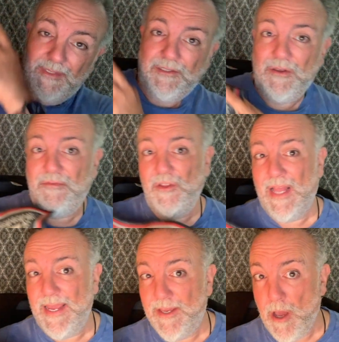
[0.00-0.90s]
So if you
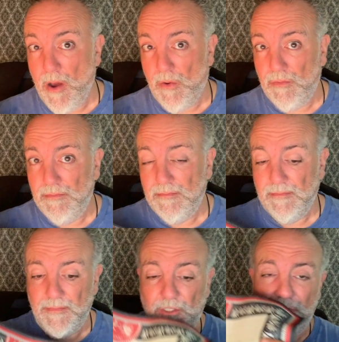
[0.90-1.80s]
like Go,
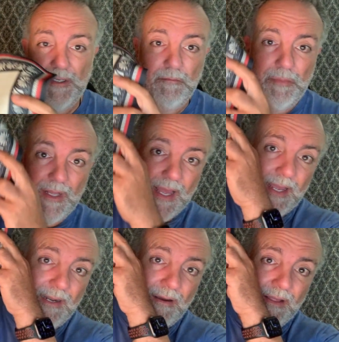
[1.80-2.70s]
you can play
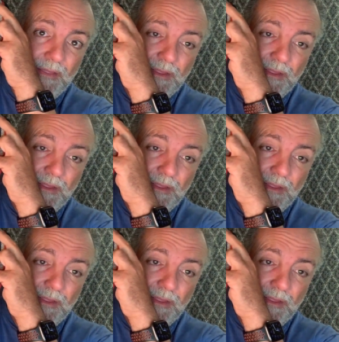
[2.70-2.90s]
it on